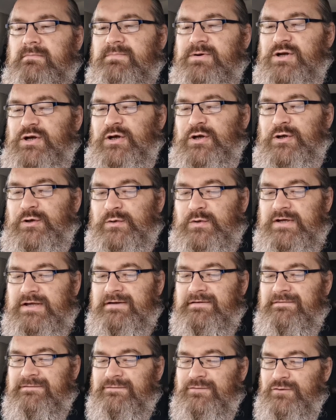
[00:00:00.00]
But
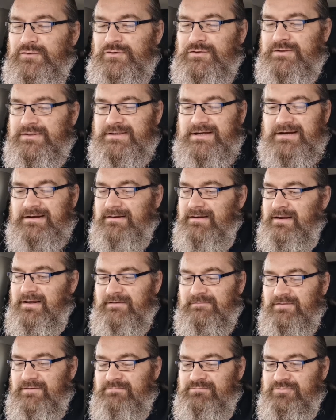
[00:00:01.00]
Loki, Thor's
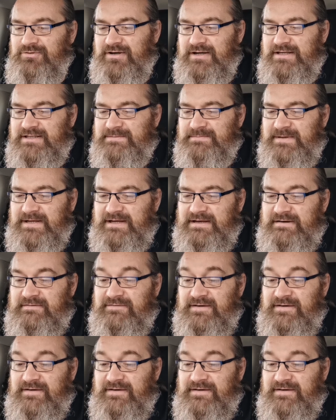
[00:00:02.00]
clever bridesmaid,